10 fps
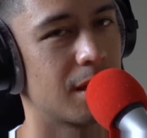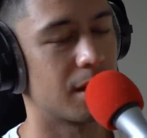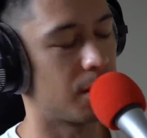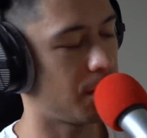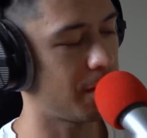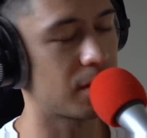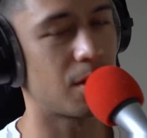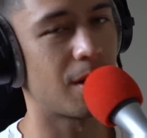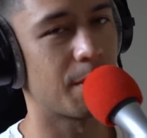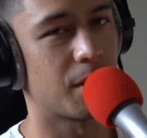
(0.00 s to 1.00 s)
uh, whoever's
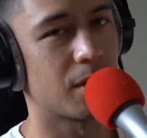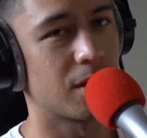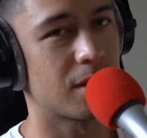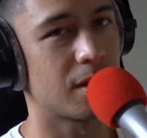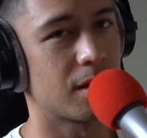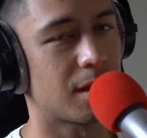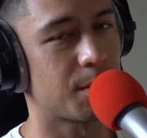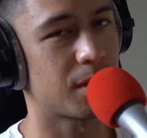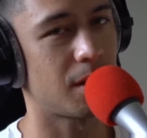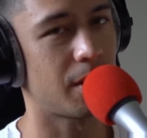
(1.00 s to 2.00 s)
grandma this is,
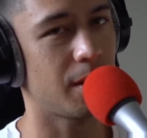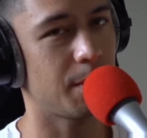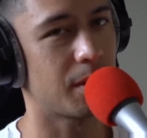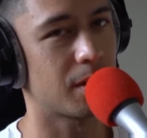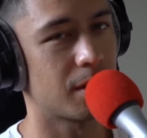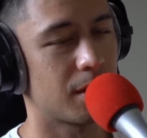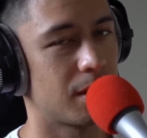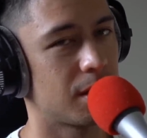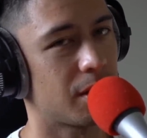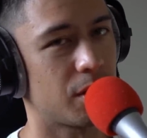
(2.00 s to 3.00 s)
I'm sorry, but
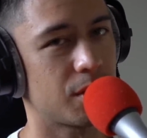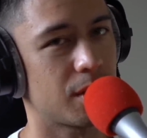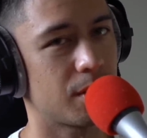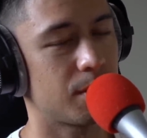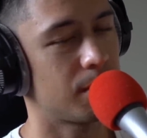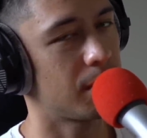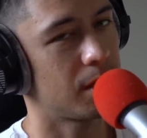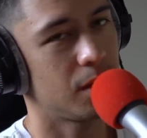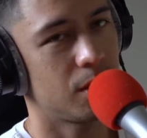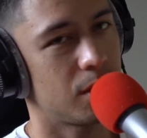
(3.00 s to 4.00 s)
also
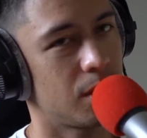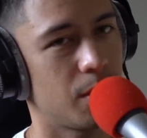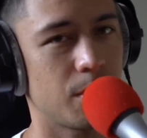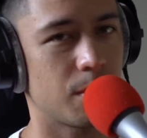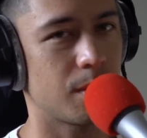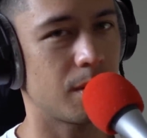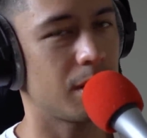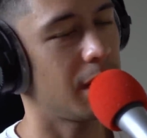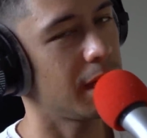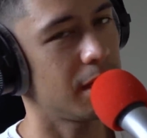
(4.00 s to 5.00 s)
don't
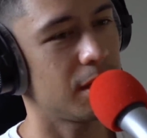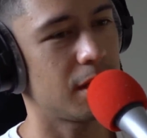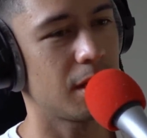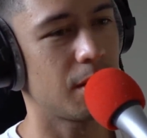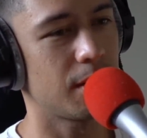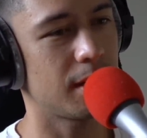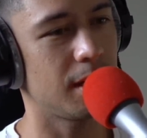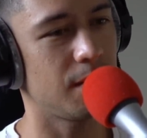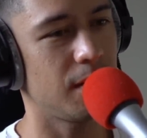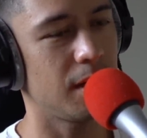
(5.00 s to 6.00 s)
let this shit go to
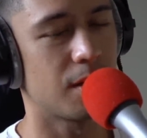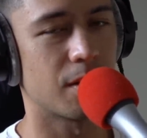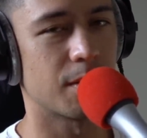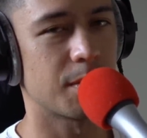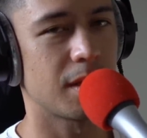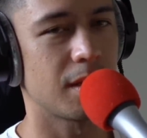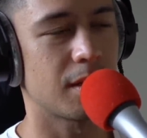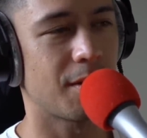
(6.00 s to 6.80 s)
TV, you know what I'm saying?